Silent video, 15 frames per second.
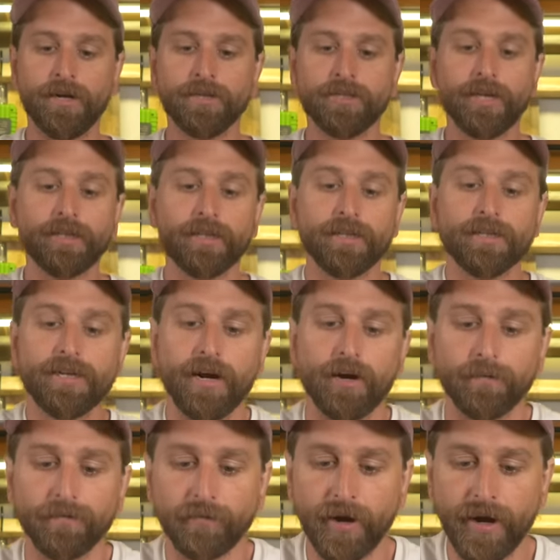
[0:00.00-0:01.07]
Check this
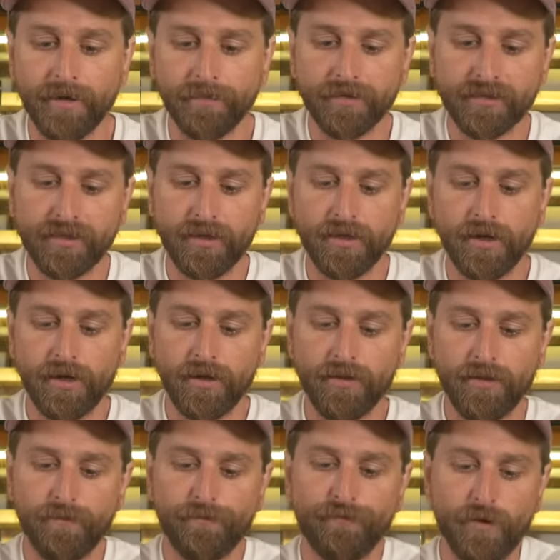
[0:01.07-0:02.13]
out, right? See the
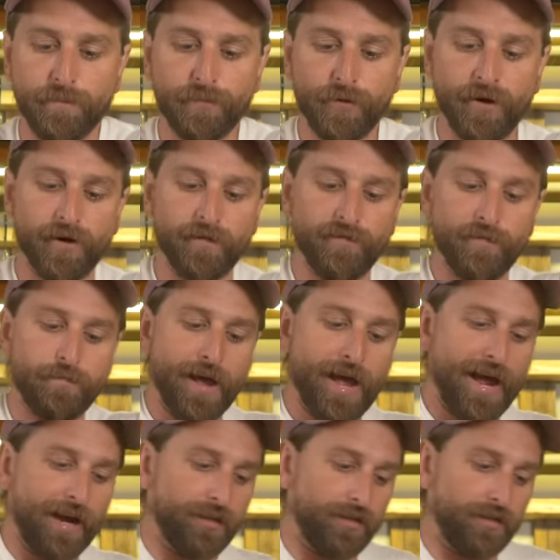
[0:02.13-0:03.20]
footprint of the
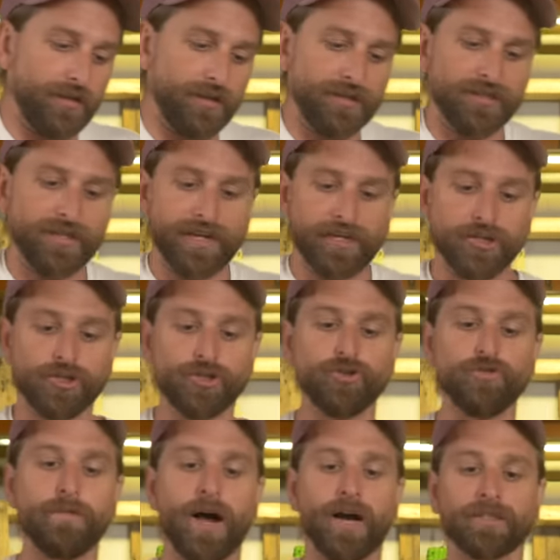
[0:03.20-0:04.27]
bag, this like
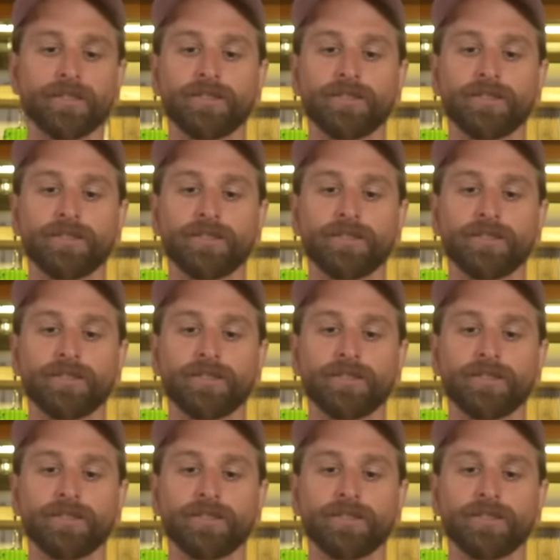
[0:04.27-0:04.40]
shoe box.